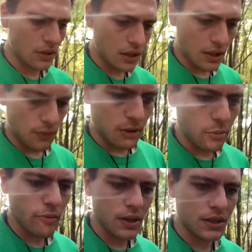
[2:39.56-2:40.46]
And what I
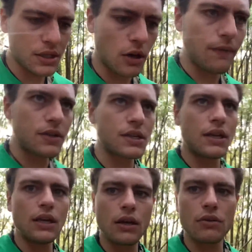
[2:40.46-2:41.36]
mean by the self is the
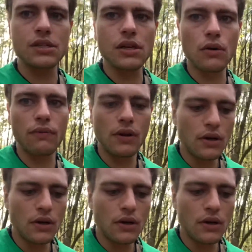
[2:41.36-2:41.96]
ego self.